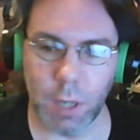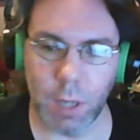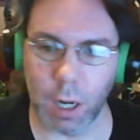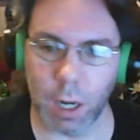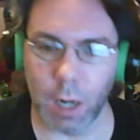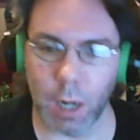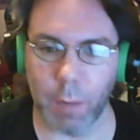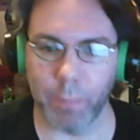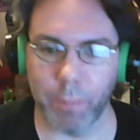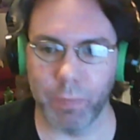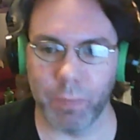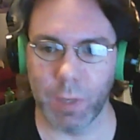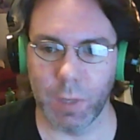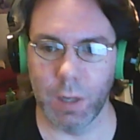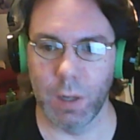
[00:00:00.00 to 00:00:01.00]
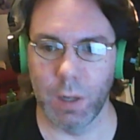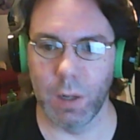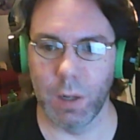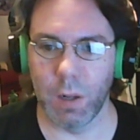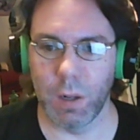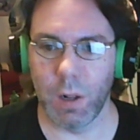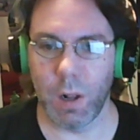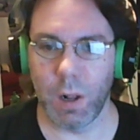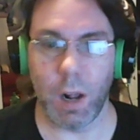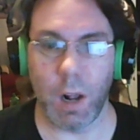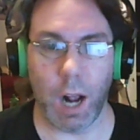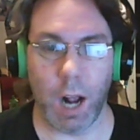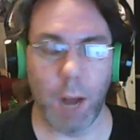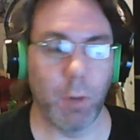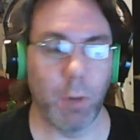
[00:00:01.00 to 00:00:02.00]
I'm
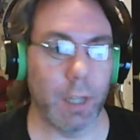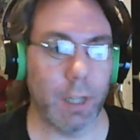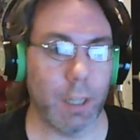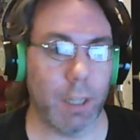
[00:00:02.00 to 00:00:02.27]
willing to